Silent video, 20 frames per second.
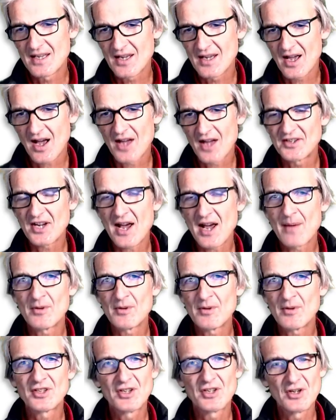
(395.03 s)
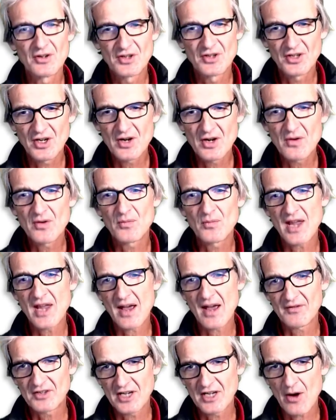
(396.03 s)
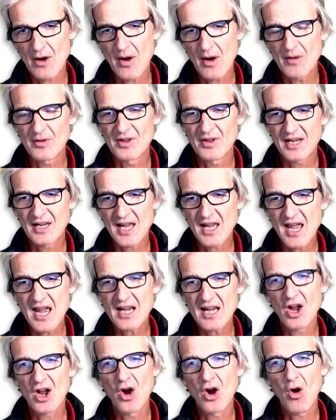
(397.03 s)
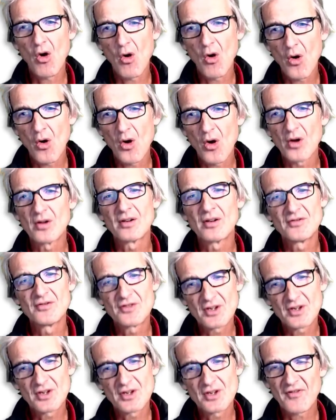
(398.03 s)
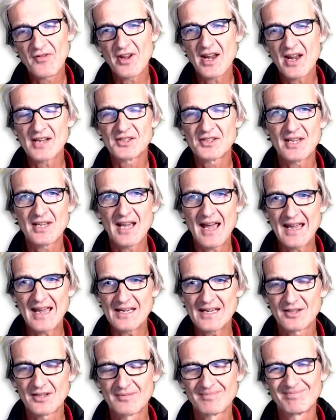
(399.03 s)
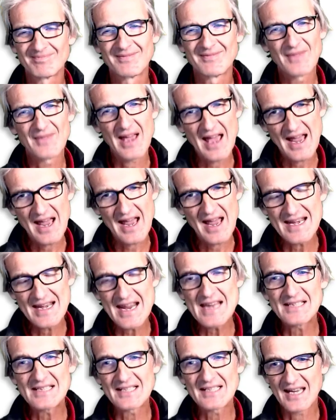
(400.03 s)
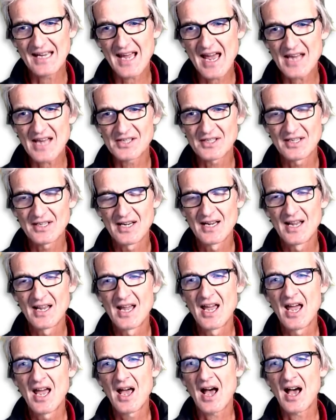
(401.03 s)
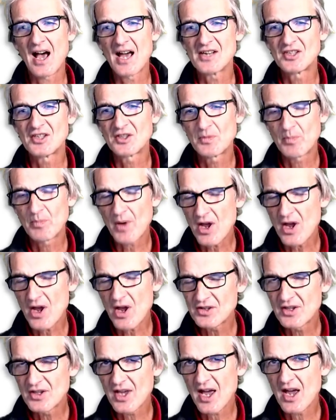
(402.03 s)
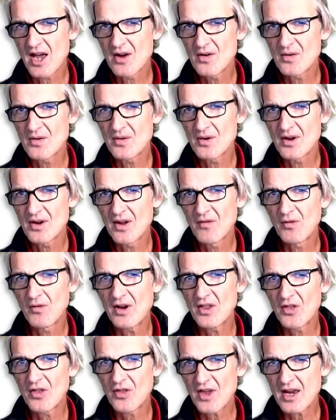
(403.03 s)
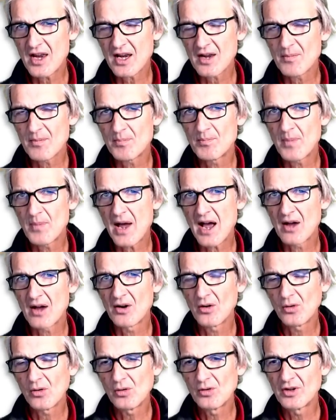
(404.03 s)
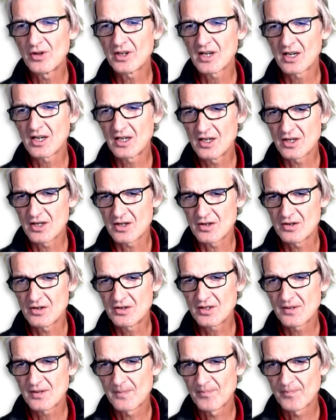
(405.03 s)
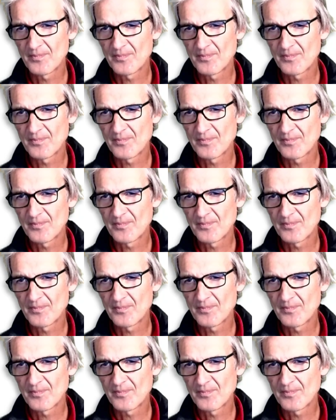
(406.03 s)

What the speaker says: Our diamond's 2-2 and we have to go up with the king, or do we finesse the 8? And it is a guess. I suppose, though, if we think about all the clues,